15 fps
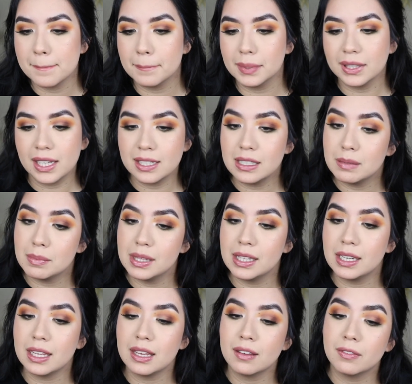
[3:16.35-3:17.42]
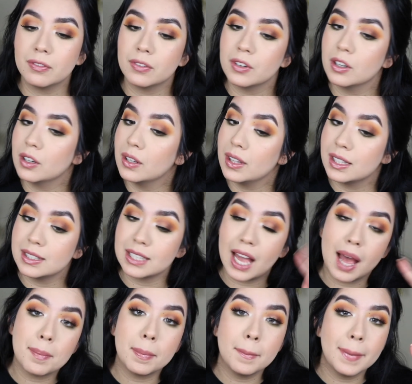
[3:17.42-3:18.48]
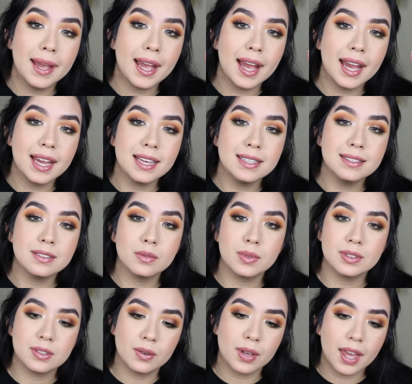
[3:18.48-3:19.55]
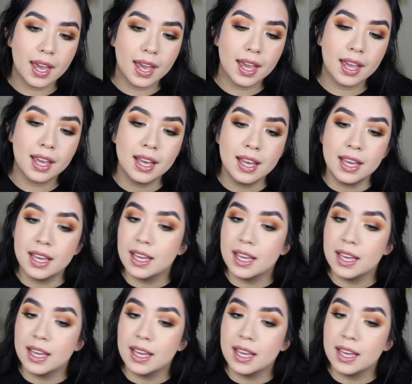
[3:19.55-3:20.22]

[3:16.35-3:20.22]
Blendability for the top of my eyes was okay.